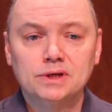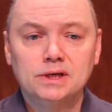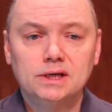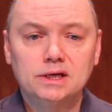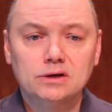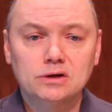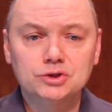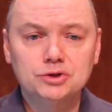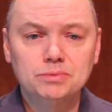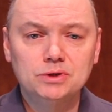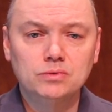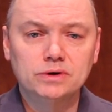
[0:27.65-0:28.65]
It can also
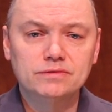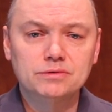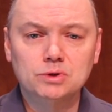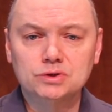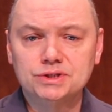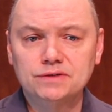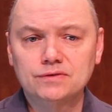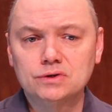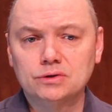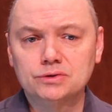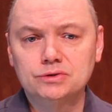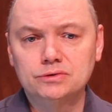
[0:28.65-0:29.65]
be one of the most
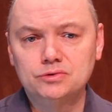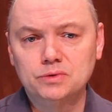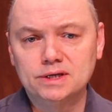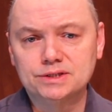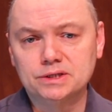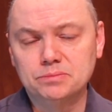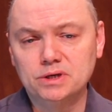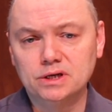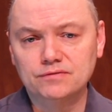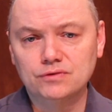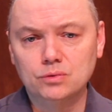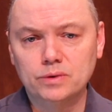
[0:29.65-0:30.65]
difficult to address in a
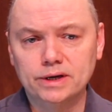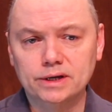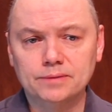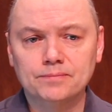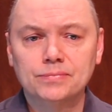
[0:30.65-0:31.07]
meaningful way.